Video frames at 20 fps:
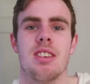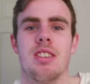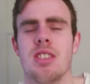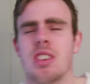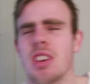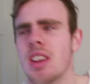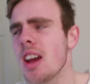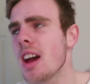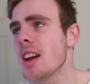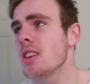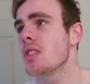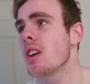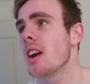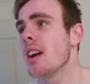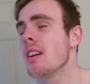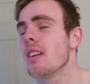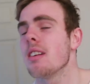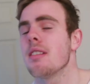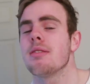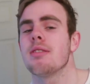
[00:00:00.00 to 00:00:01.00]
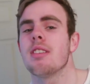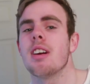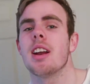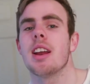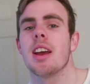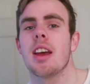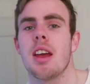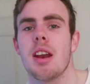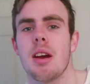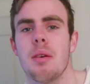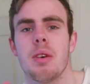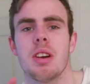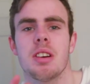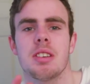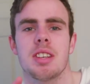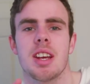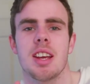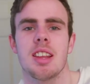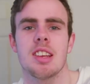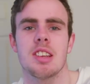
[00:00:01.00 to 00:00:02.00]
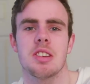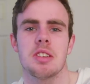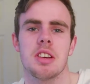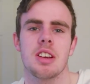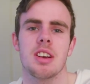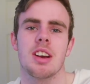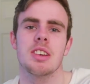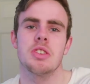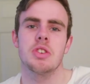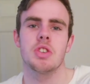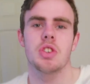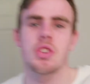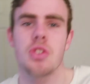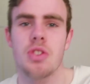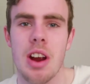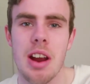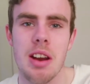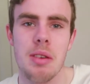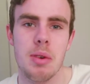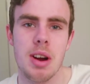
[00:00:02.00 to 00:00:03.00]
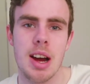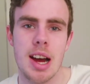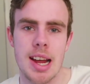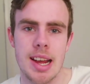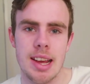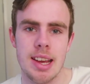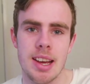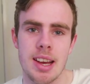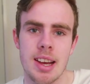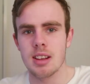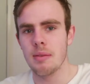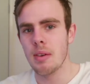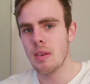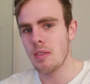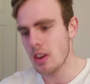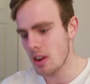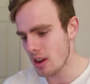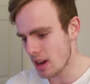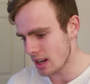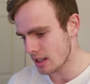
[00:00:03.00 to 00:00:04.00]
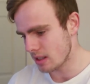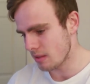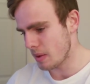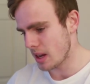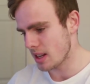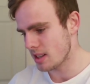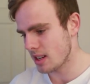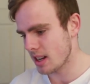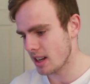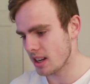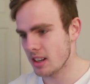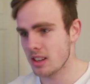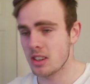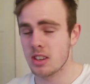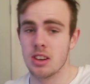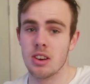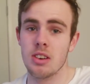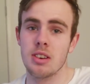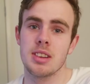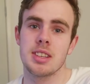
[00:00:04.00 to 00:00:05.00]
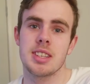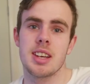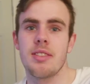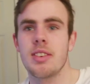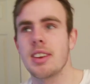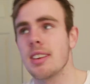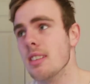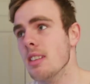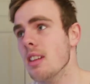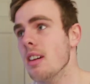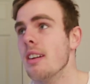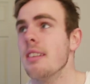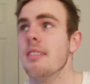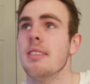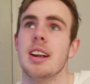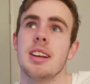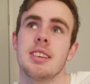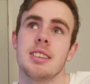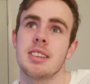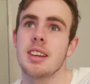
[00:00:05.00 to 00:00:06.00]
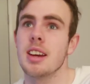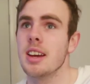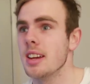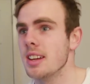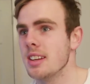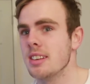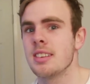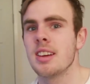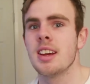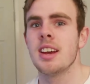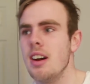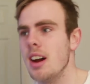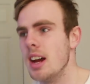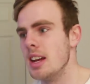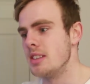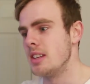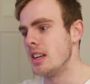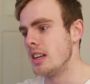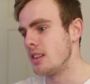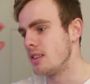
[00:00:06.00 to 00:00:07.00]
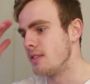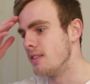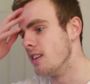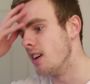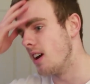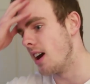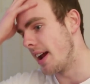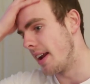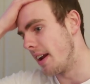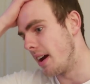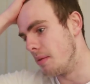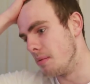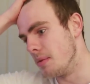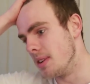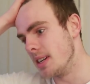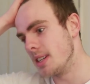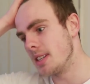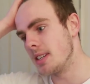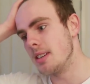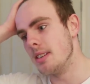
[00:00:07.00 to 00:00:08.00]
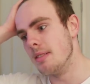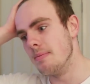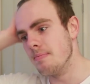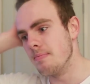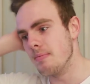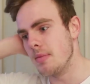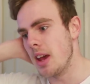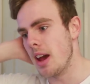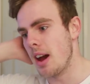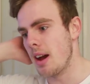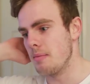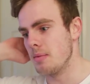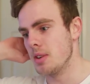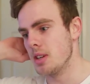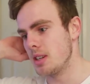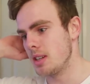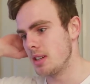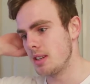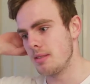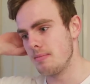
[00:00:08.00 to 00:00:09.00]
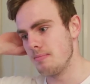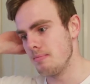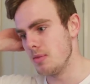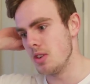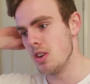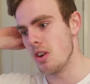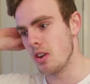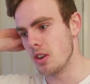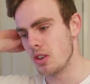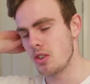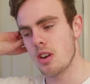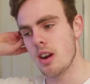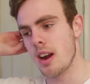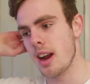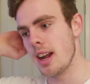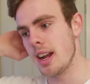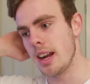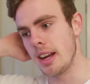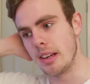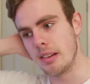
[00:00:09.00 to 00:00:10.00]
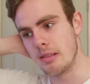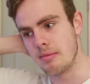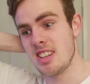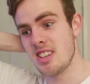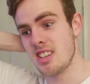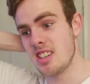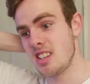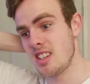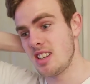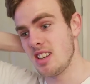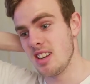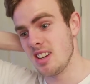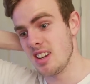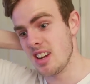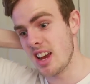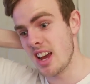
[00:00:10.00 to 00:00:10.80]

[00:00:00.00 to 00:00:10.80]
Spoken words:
Usually I train on a Friday, and I want to say this to you guys straight away. Some of you guys have been saying Sheldon's having a lot of rest days. Guys, it's right. I'm just not training. I just